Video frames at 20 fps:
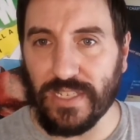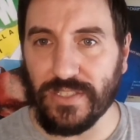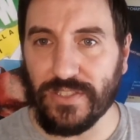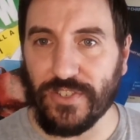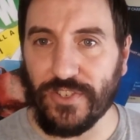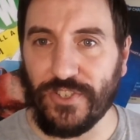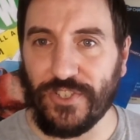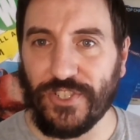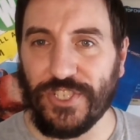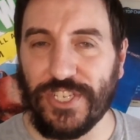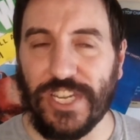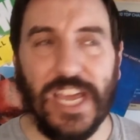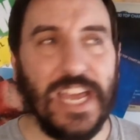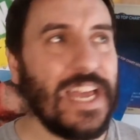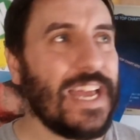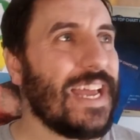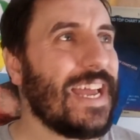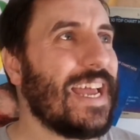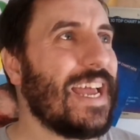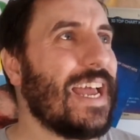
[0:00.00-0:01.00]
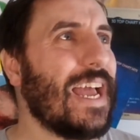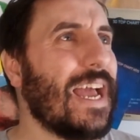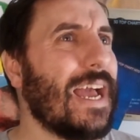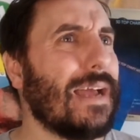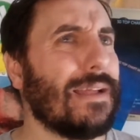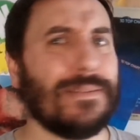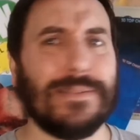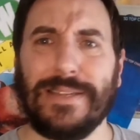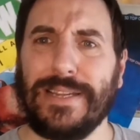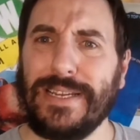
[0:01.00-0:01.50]
done.
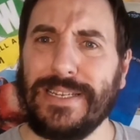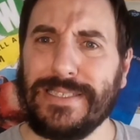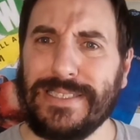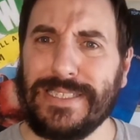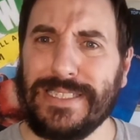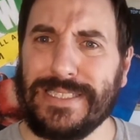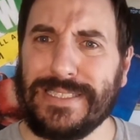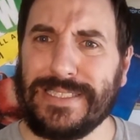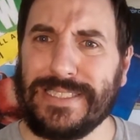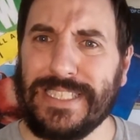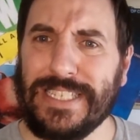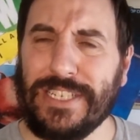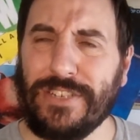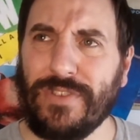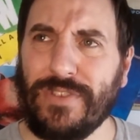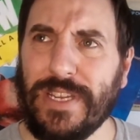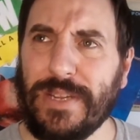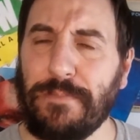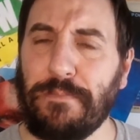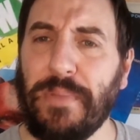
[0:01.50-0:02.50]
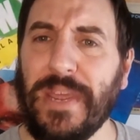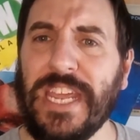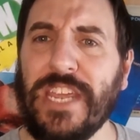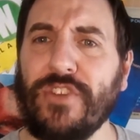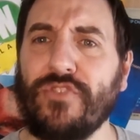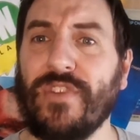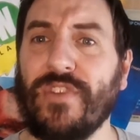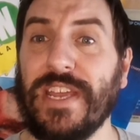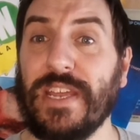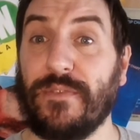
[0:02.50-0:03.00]
Did I say C grade? B
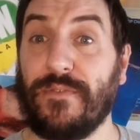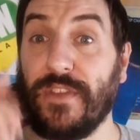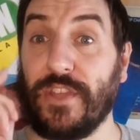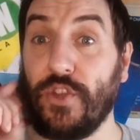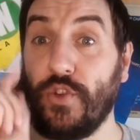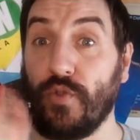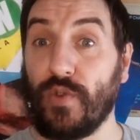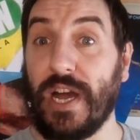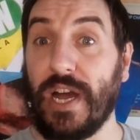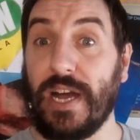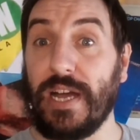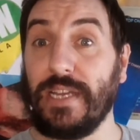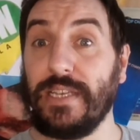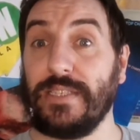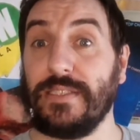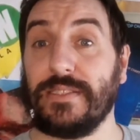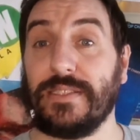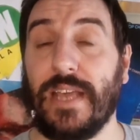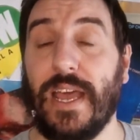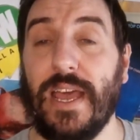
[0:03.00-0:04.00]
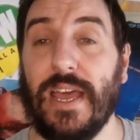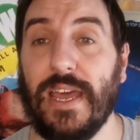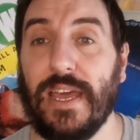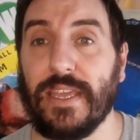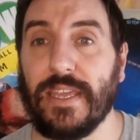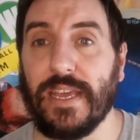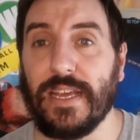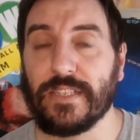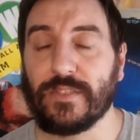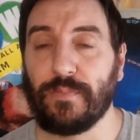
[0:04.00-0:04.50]
grade for you guys.
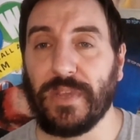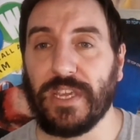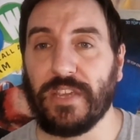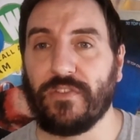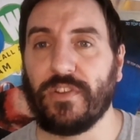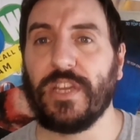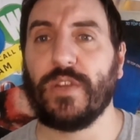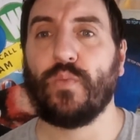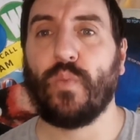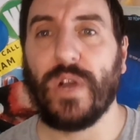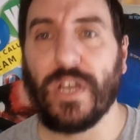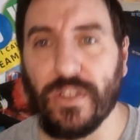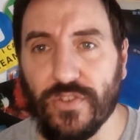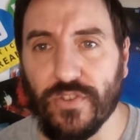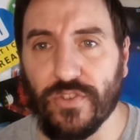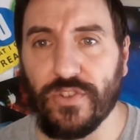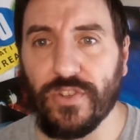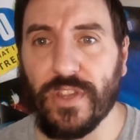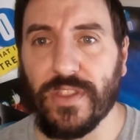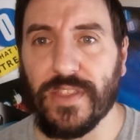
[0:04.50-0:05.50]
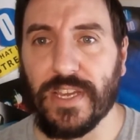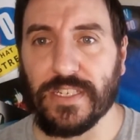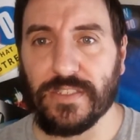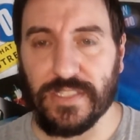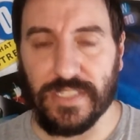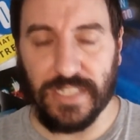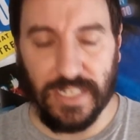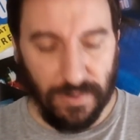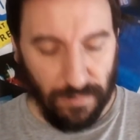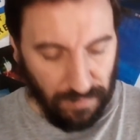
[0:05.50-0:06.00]
Yes, B grade. Well done. Thanks
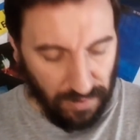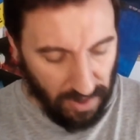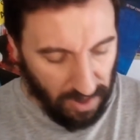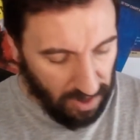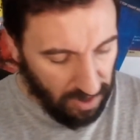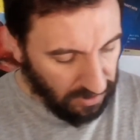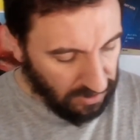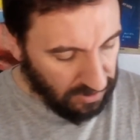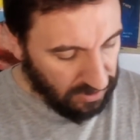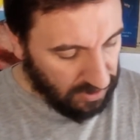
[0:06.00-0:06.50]
for taking part.